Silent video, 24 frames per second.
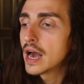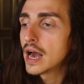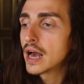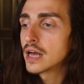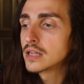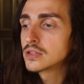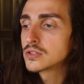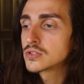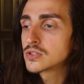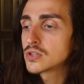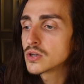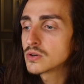
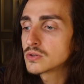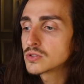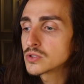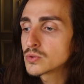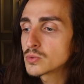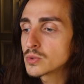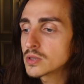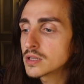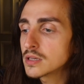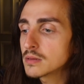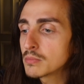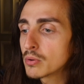And so it's
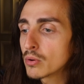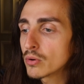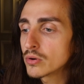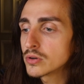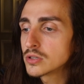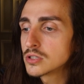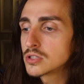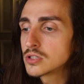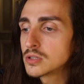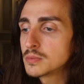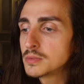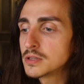really
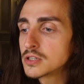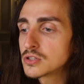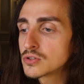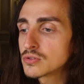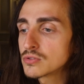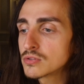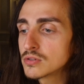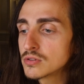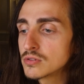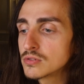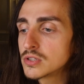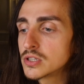important to be
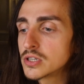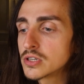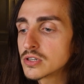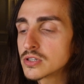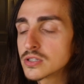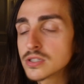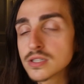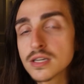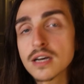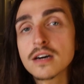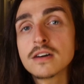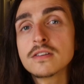true to
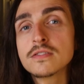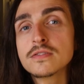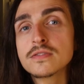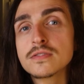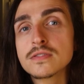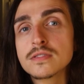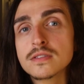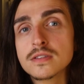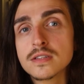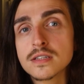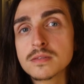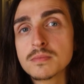
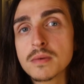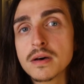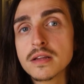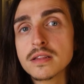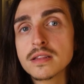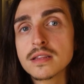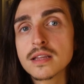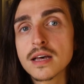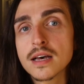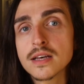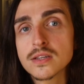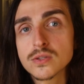yourself this
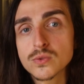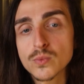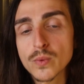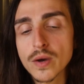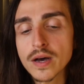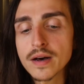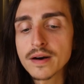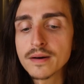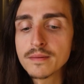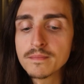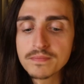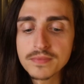month as
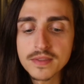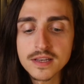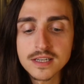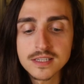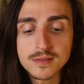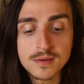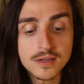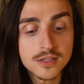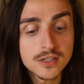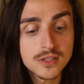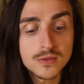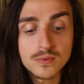well,
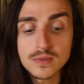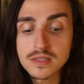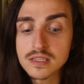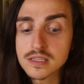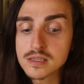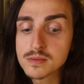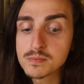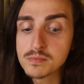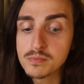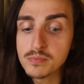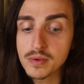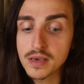especially with
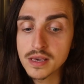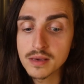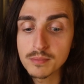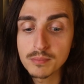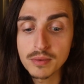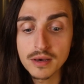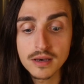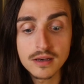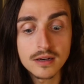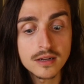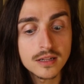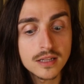this big,
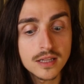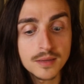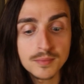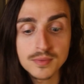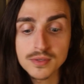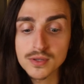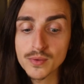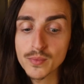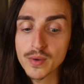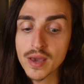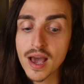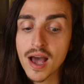big eclipse
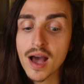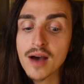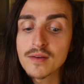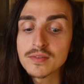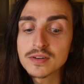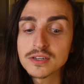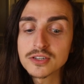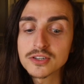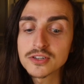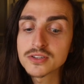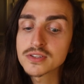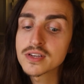that we have
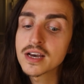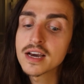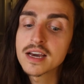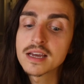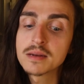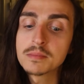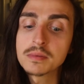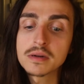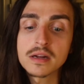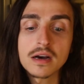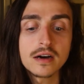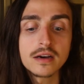in your
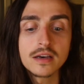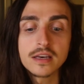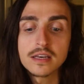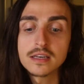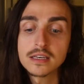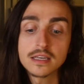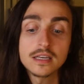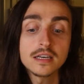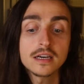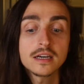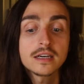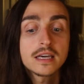sign. But it,
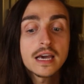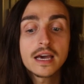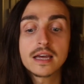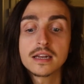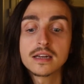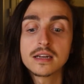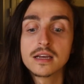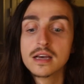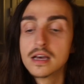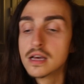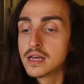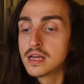it,
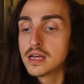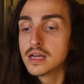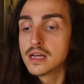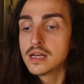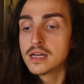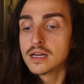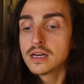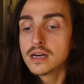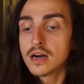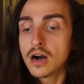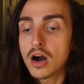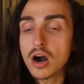again,
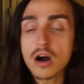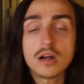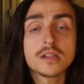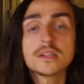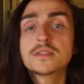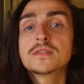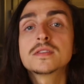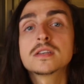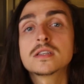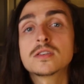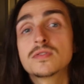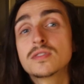all
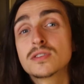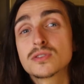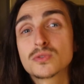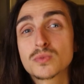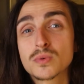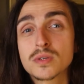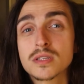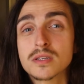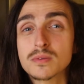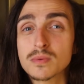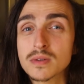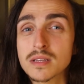of this feels
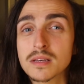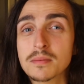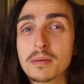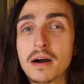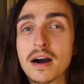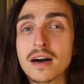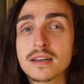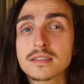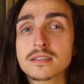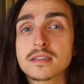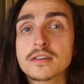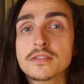really, really
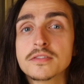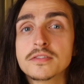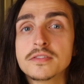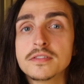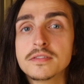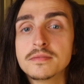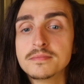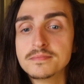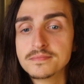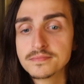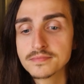positive.